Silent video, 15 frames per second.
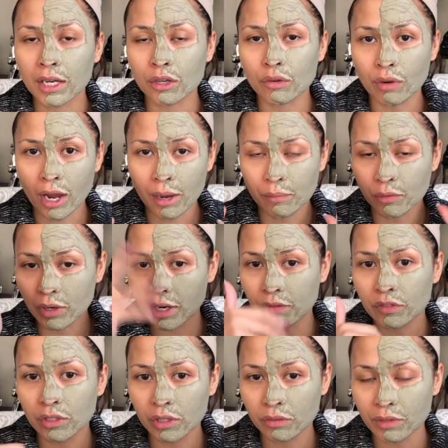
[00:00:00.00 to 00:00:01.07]
grab
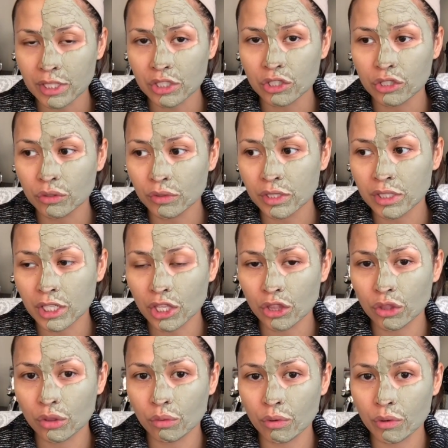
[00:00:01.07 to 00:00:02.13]
whatever the residue is
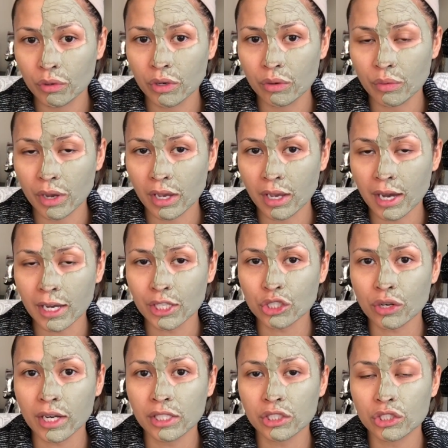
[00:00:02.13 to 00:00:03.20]
and throw it away. I
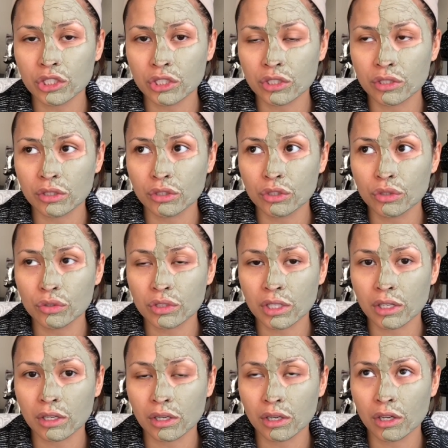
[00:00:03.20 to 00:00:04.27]
try to just use
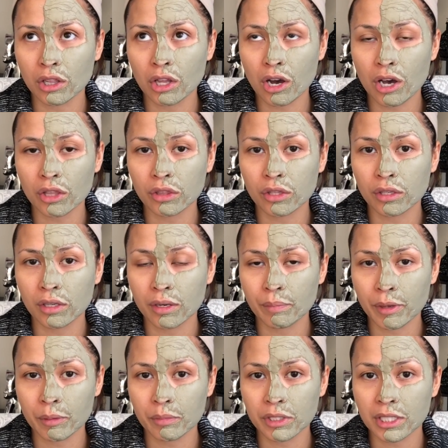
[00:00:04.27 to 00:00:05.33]
a cloth, a
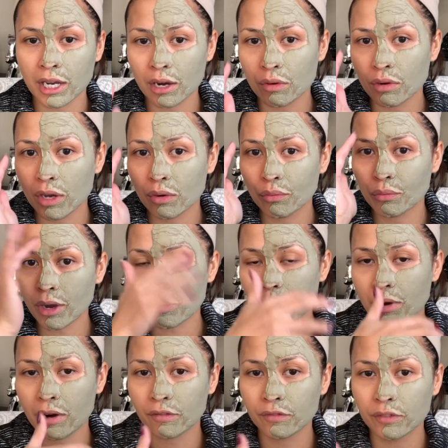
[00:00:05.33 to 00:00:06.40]
paper towel, and
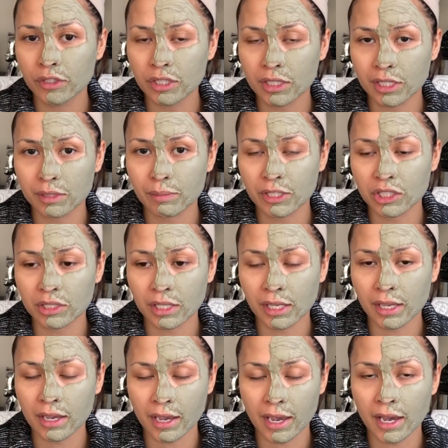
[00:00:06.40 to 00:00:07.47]
wipe off first as much as I
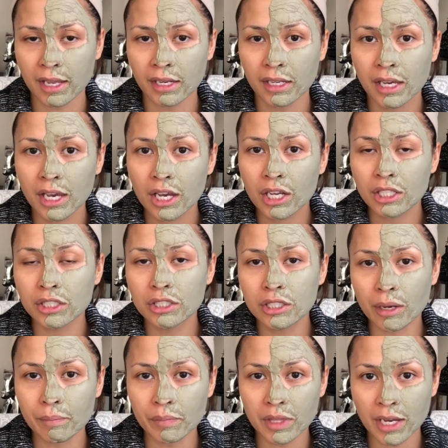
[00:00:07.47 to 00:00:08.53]
can.
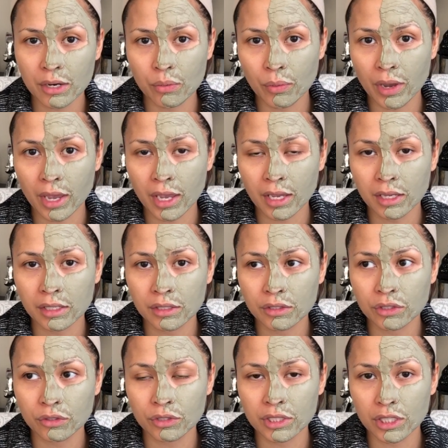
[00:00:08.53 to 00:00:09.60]
Dump that away
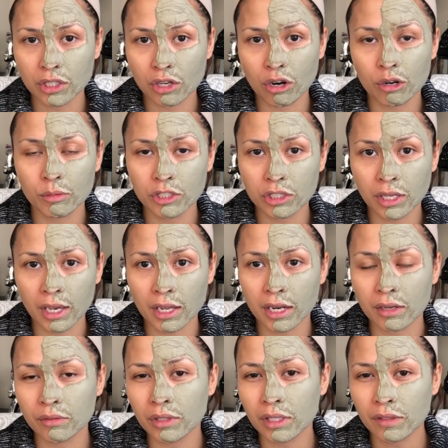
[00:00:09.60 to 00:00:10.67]
so it's in the garbage can,
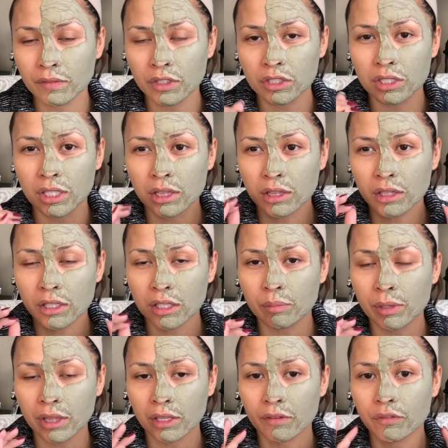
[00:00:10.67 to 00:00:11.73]
and if there's a
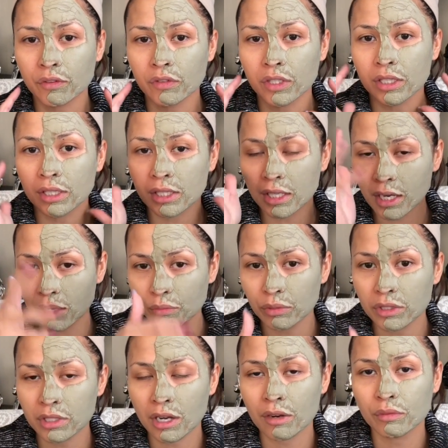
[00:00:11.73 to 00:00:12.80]
little bit left over, then I
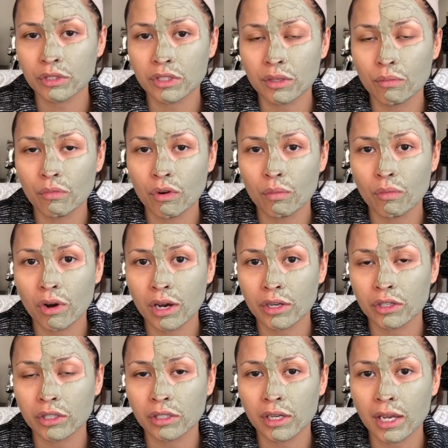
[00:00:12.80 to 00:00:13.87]
rinse off with some warm
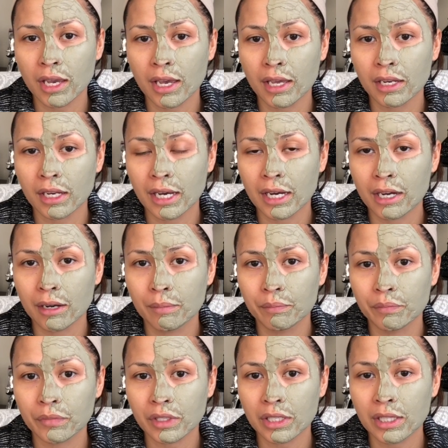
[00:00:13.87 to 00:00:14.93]
water and
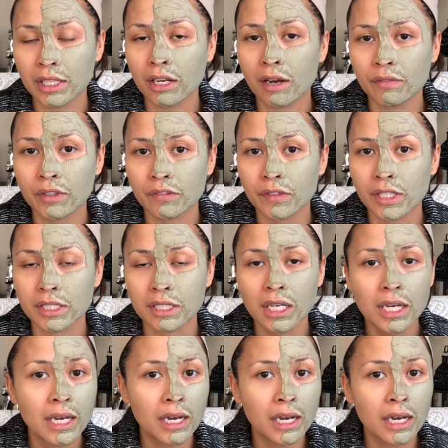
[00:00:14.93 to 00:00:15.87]
clean off the face.